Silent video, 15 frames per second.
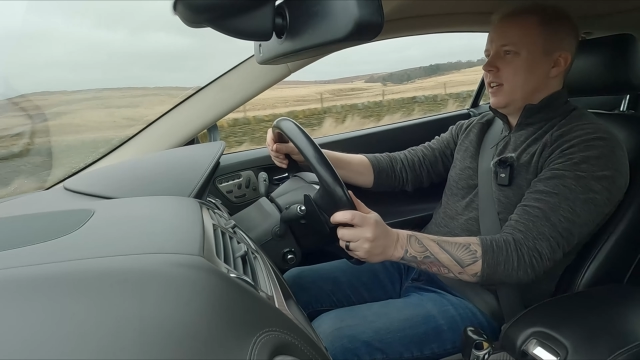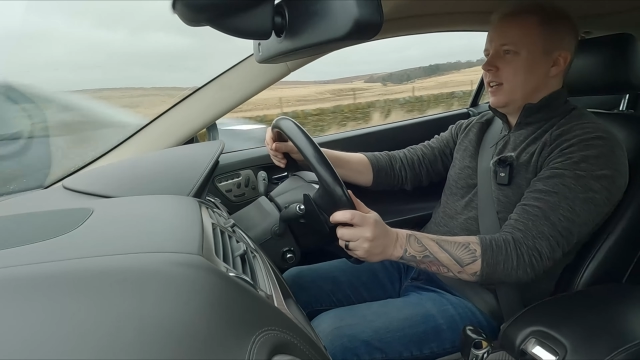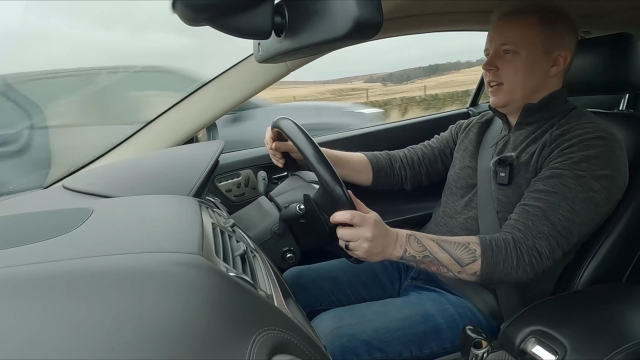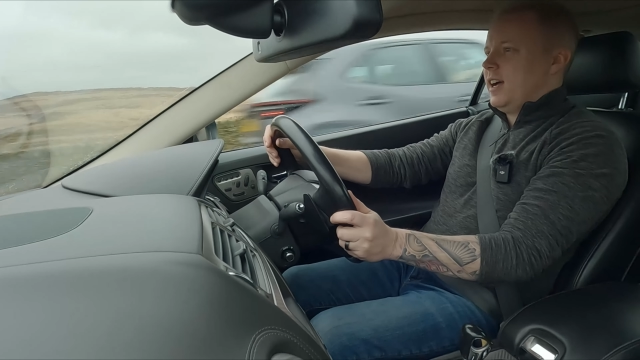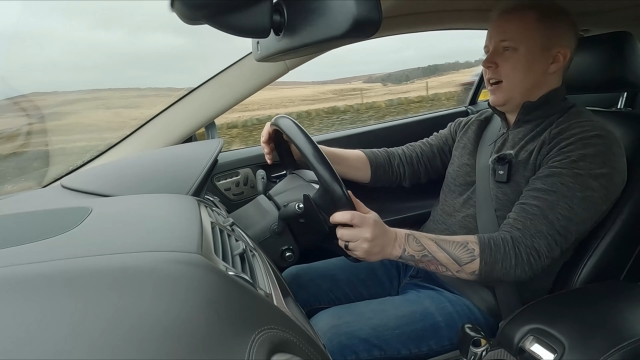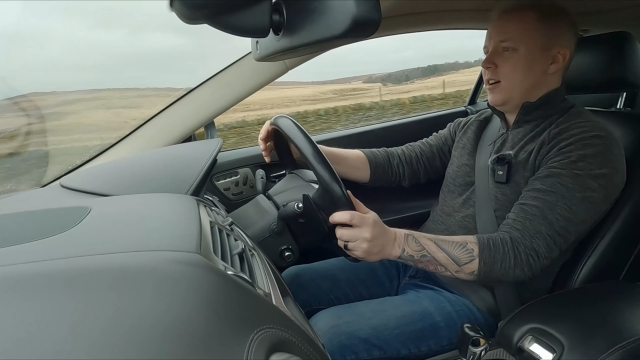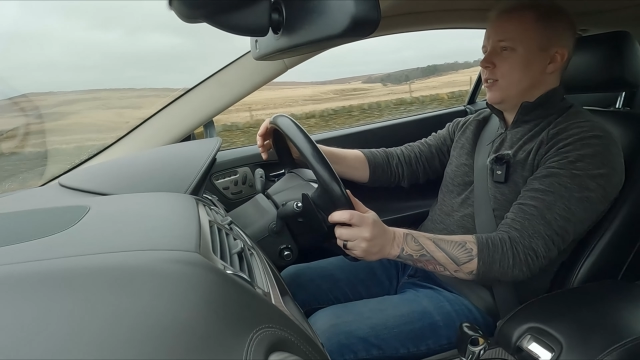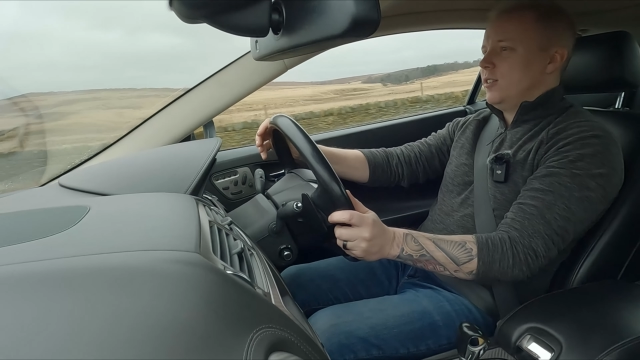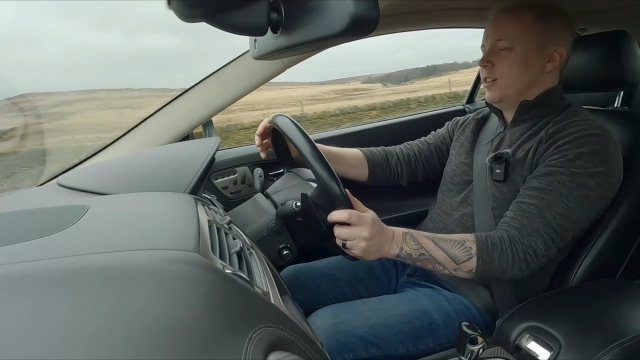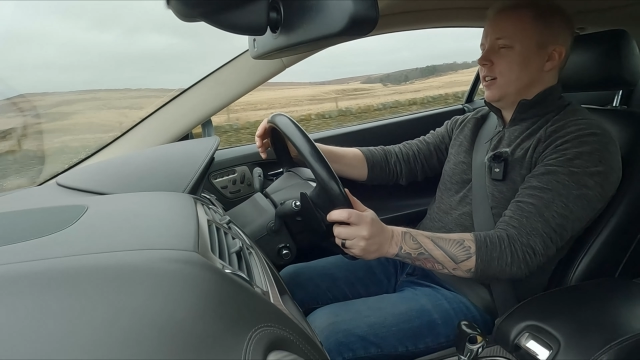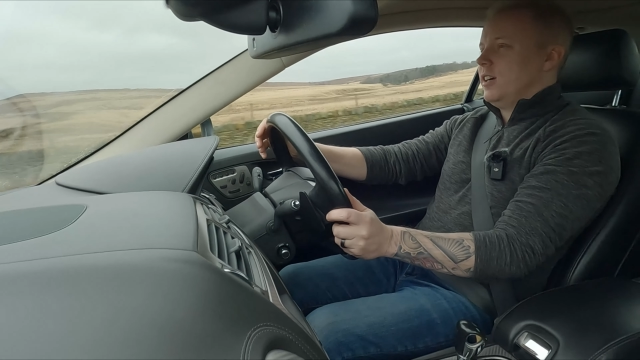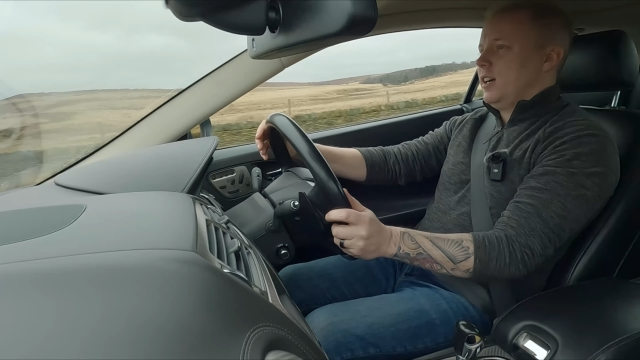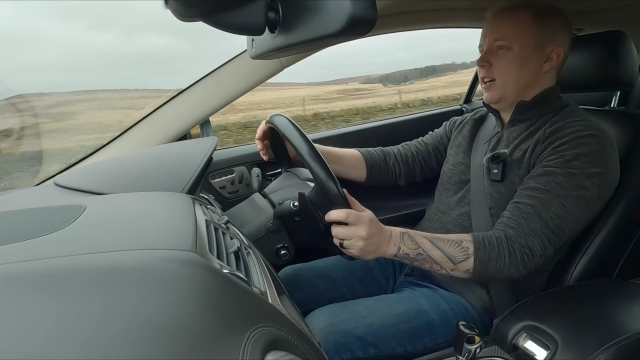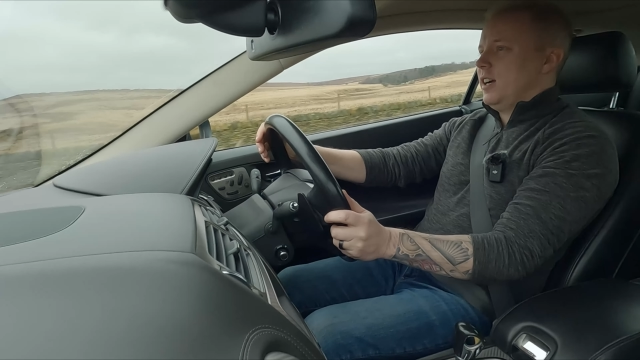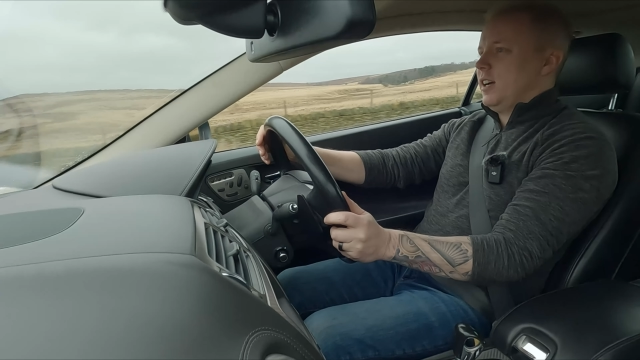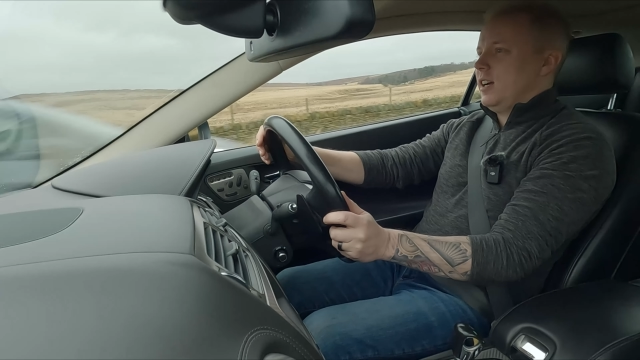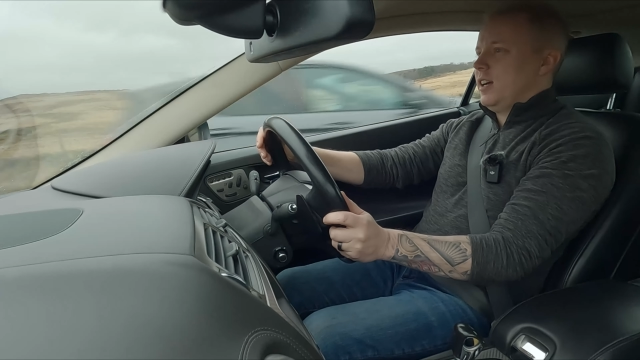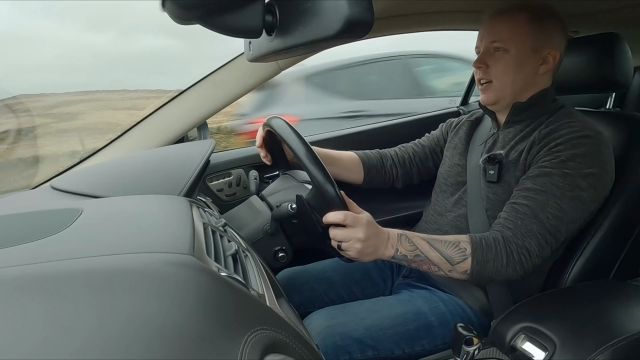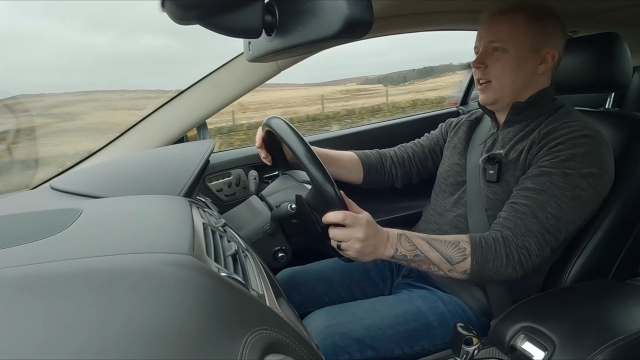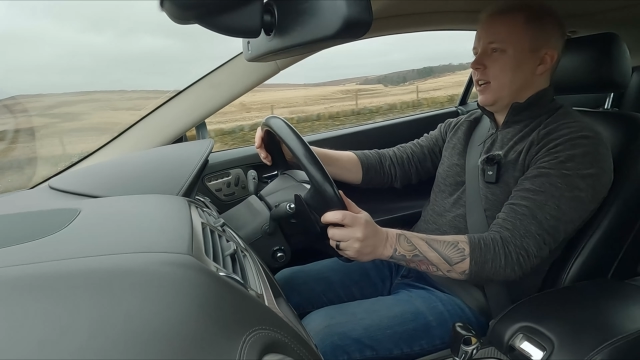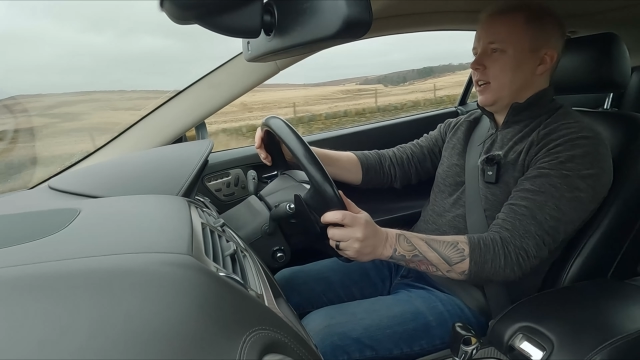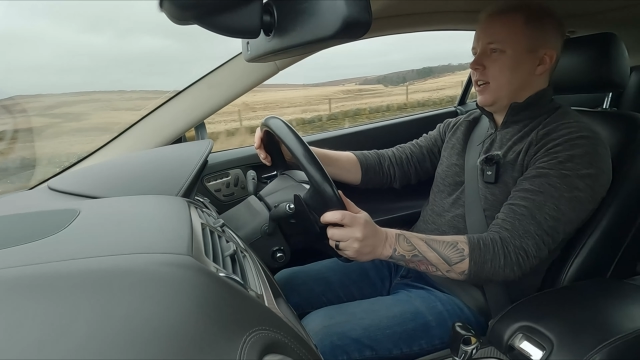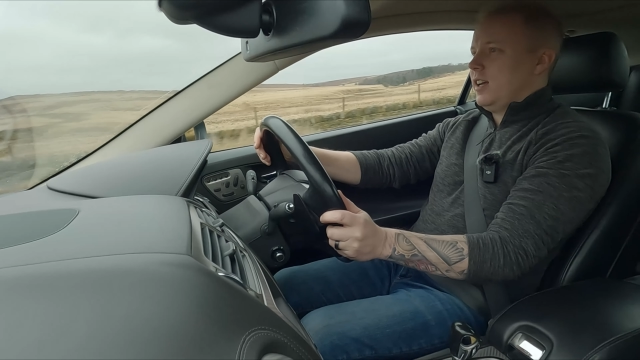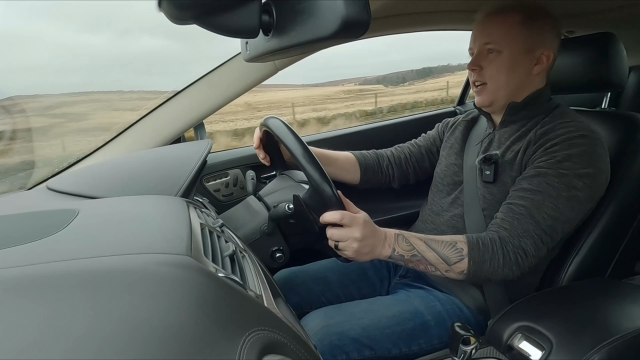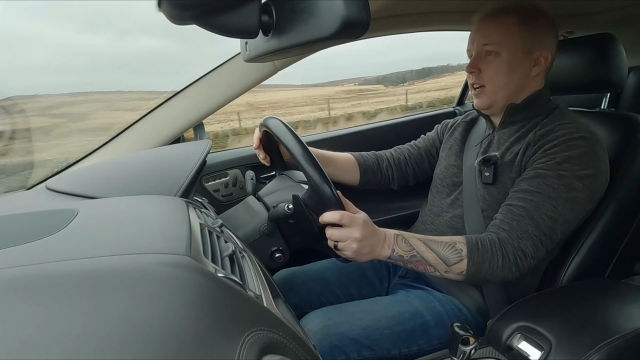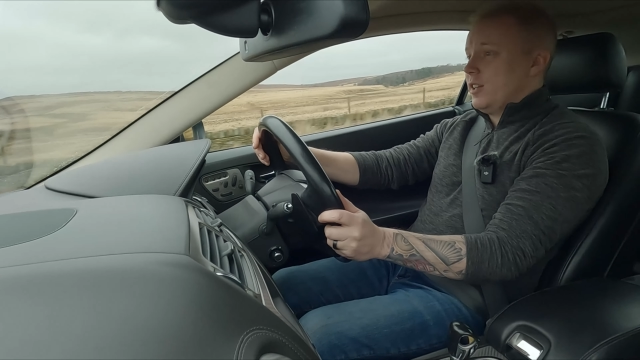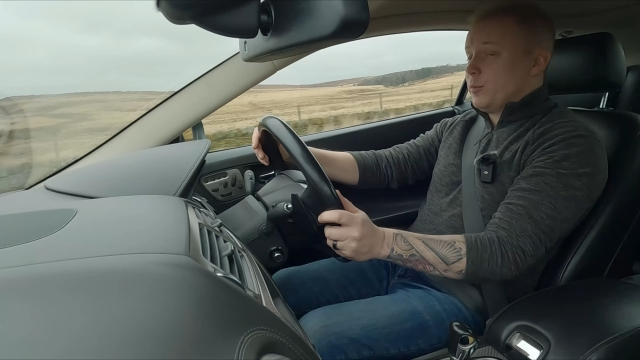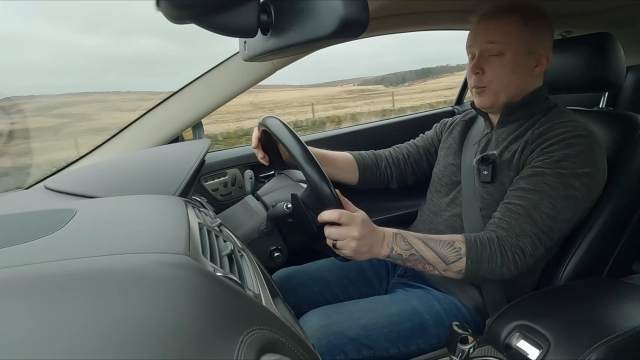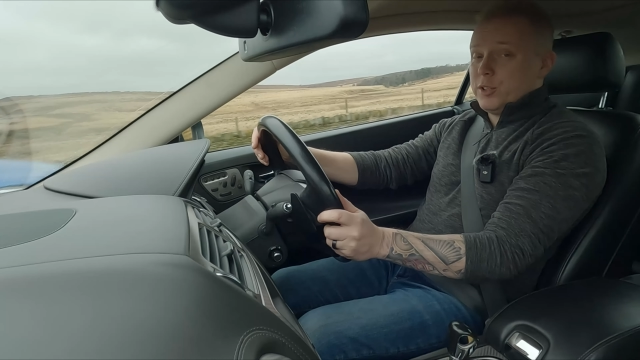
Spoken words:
Now, as